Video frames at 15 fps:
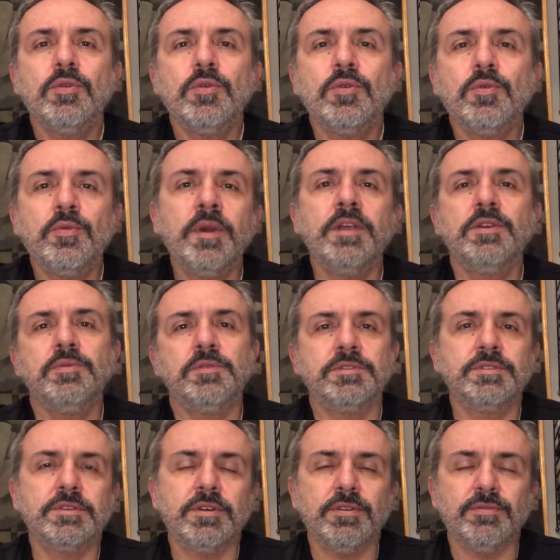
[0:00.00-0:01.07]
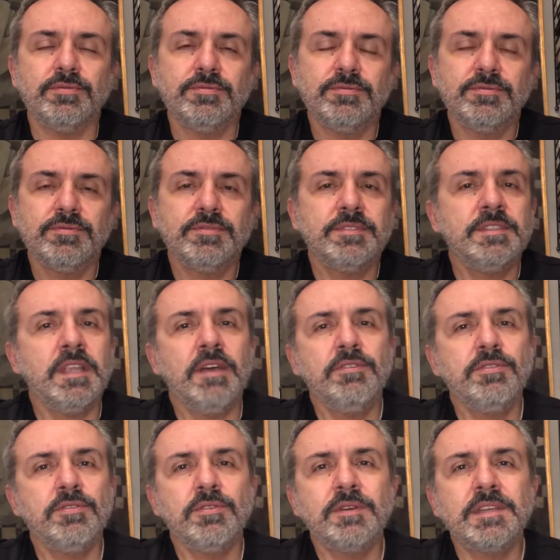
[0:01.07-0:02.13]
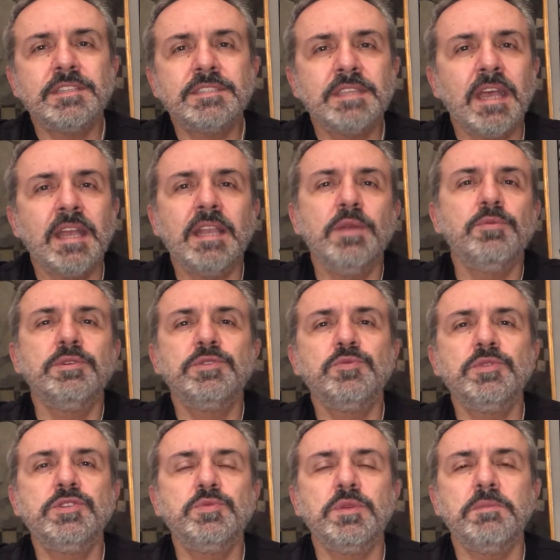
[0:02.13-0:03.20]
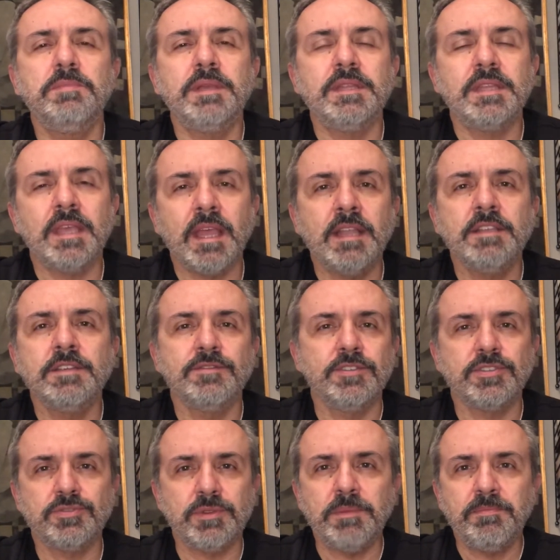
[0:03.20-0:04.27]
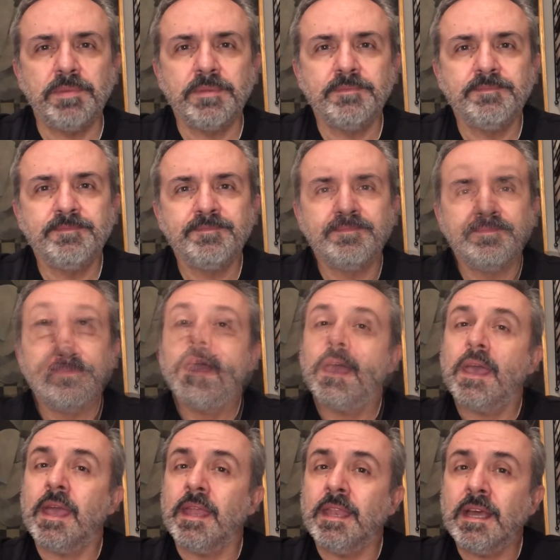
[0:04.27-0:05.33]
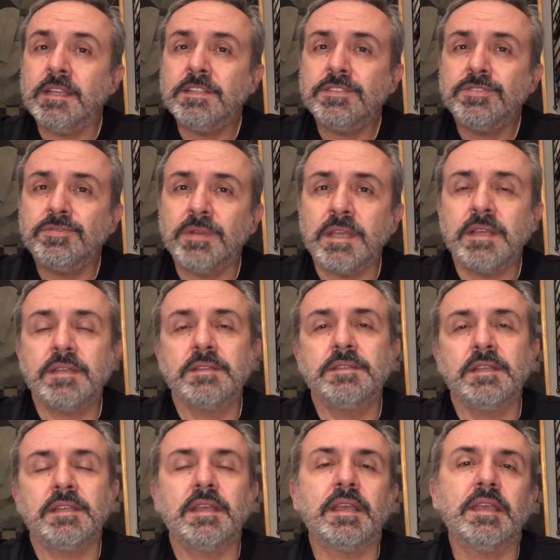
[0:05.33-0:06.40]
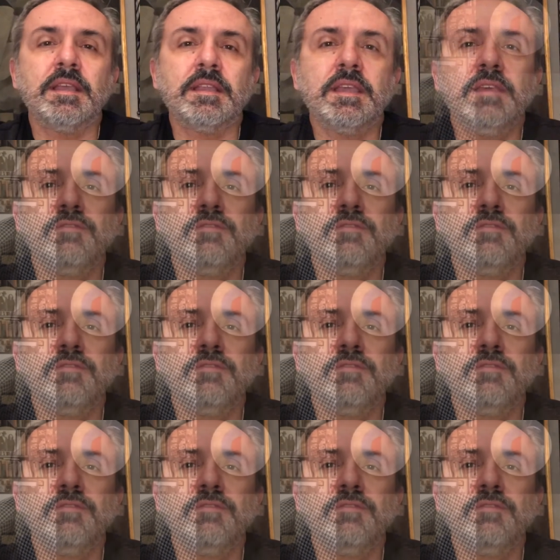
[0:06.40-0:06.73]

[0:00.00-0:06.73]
where you want to go. Now you know exactly which will be the end of your trip. Another trick that I can give